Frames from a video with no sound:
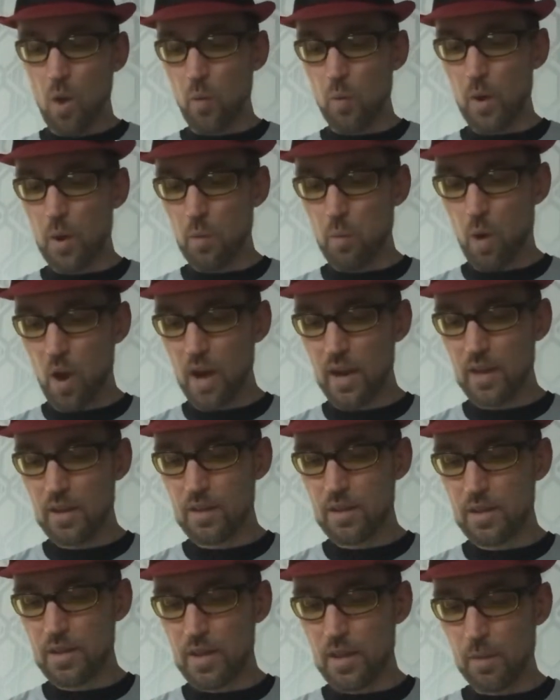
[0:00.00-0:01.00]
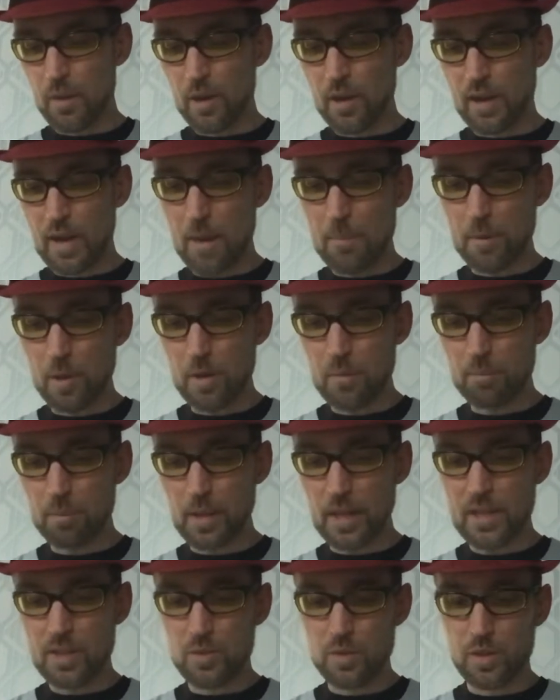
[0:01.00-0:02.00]
There were a couple
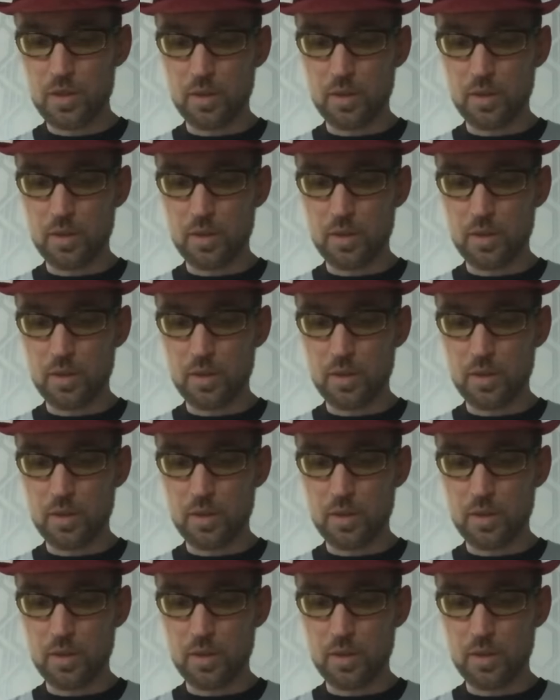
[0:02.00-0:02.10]
complaints with